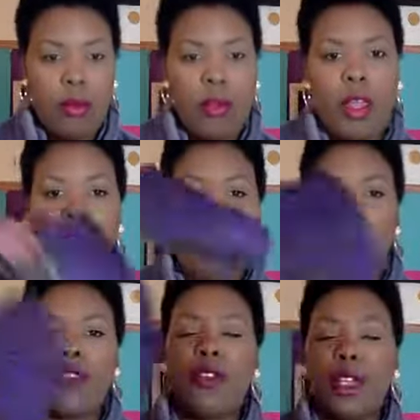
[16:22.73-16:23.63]
And then I have
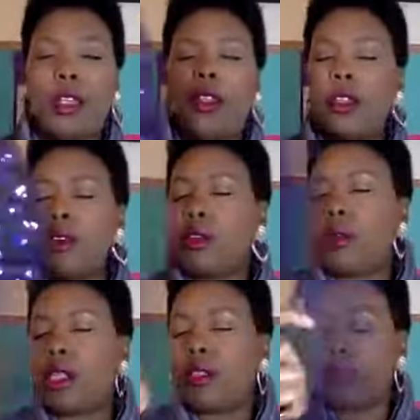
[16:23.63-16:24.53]
a fan, and I
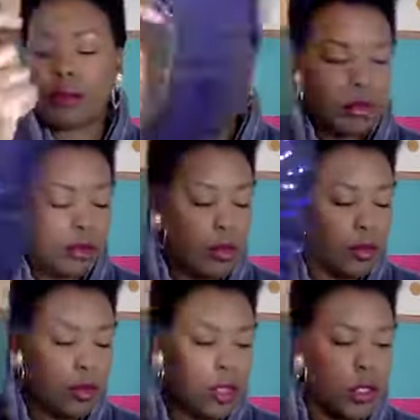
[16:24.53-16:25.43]
normally
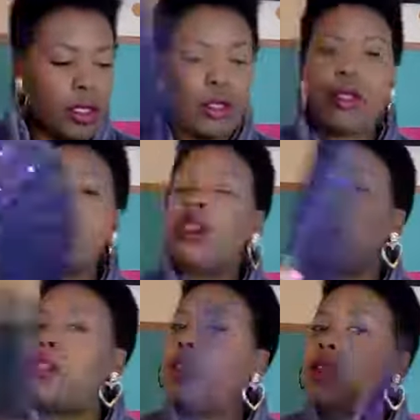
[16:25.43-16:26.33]
just
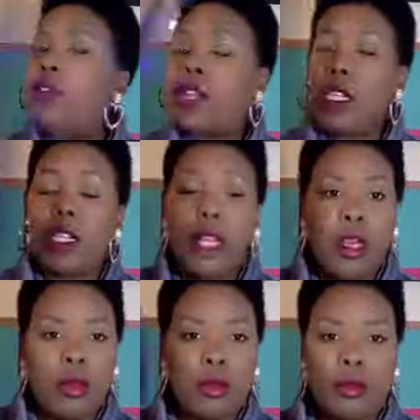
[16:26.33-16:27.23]
fan it
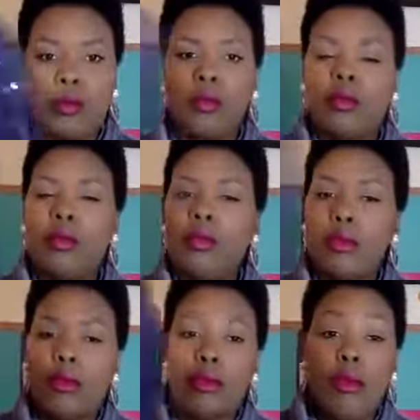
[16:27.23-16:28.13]
down.
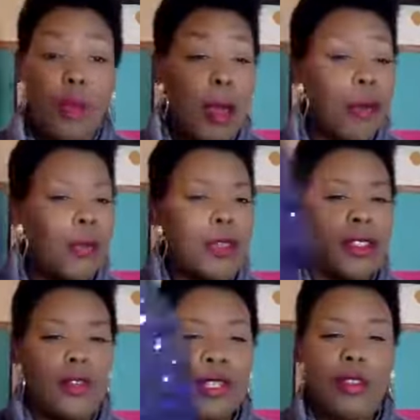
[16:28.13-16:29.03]
My mom got me
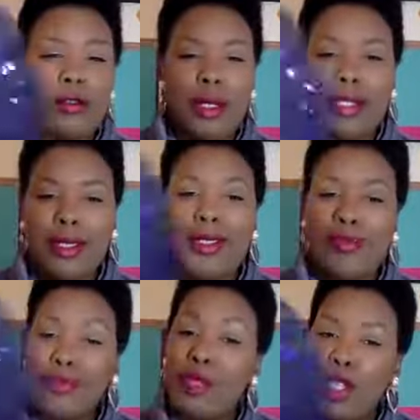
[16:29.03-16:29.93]
this fan because
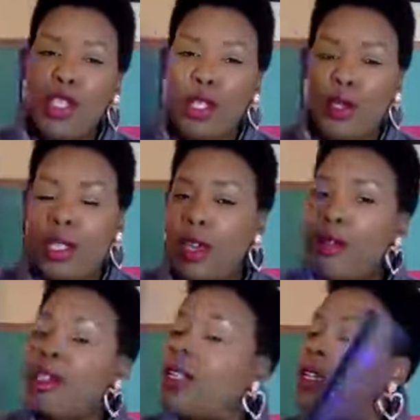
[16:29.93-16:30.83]
she knows how
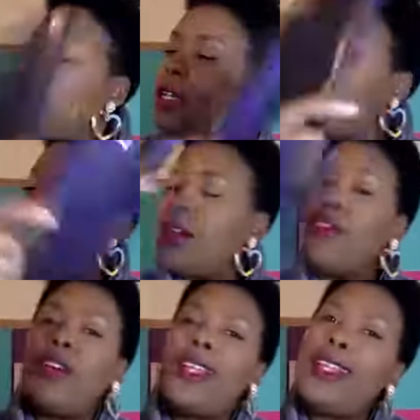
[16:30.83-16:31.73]

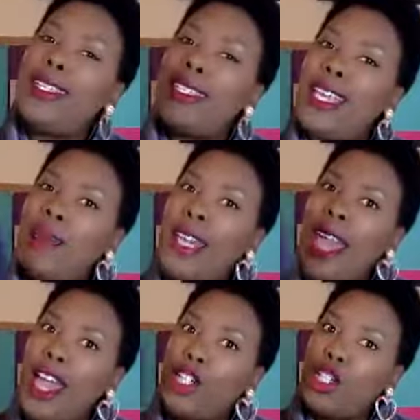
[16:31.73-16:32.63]
fun it is to be
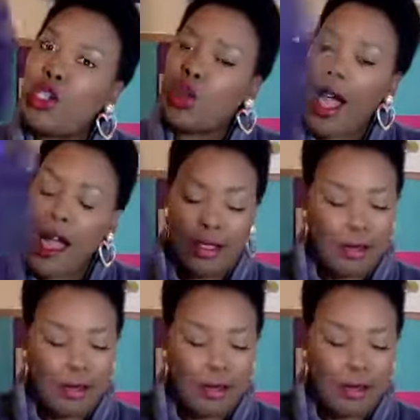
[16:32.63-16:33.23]
extra.